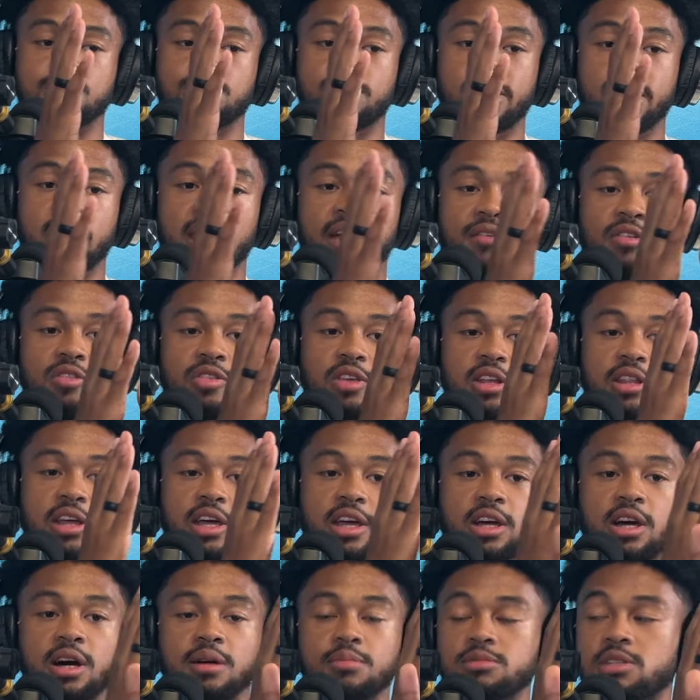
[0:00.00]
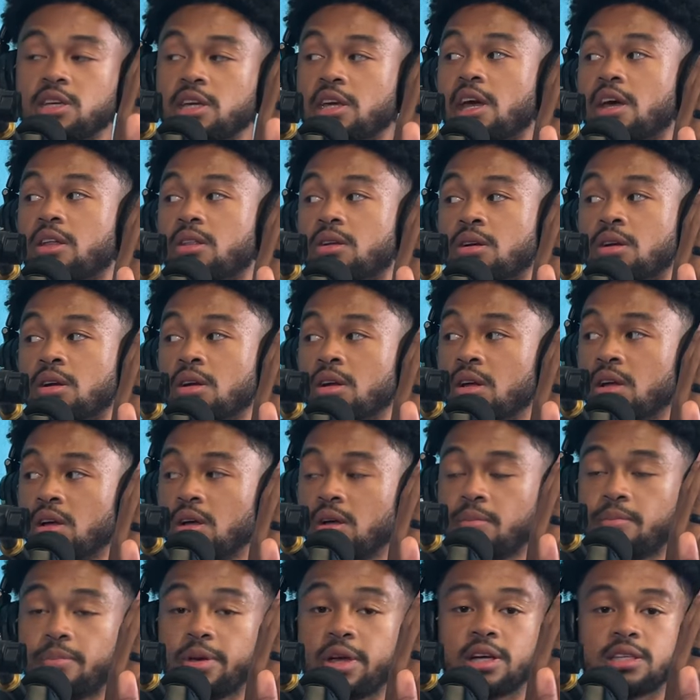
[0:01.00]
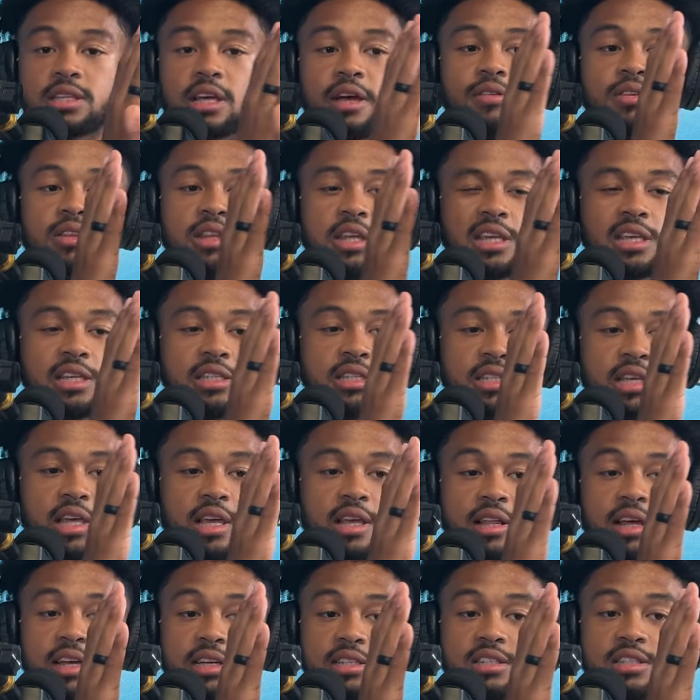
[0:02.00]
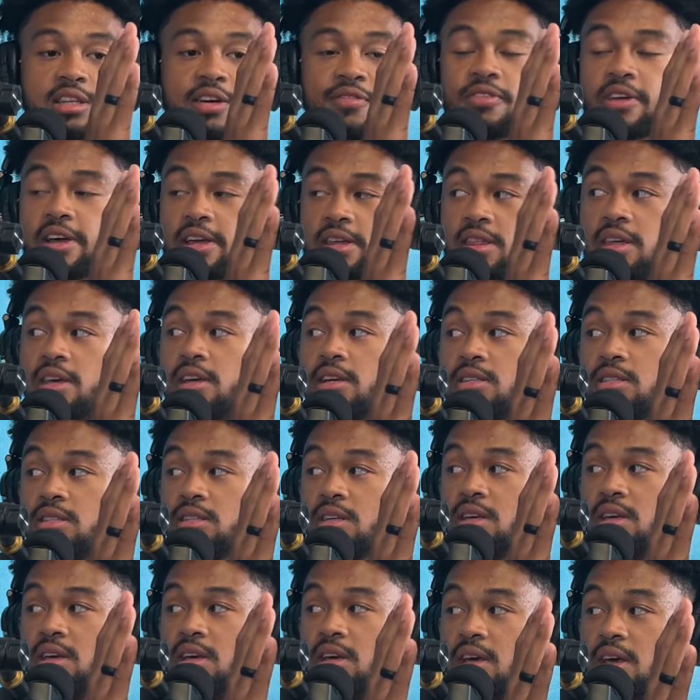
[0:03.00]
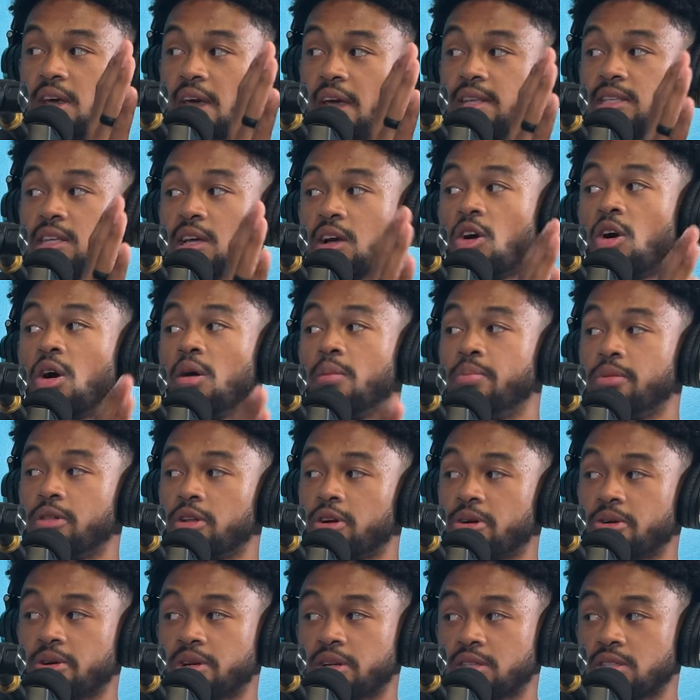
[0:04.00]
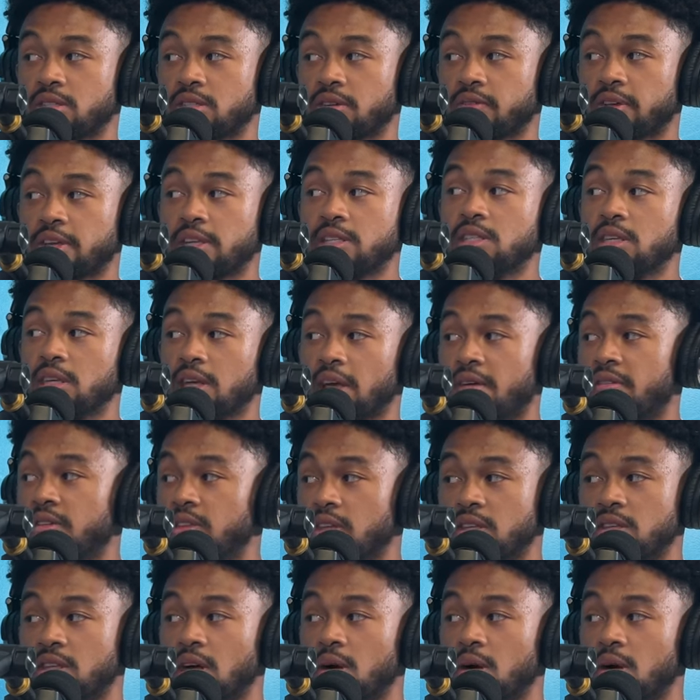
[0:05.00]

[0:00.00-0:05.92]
make everything like come together. Okay. Because everything he's seeing like stuff like this. And it's like all blurry and stuff. Like he's seeing everything Would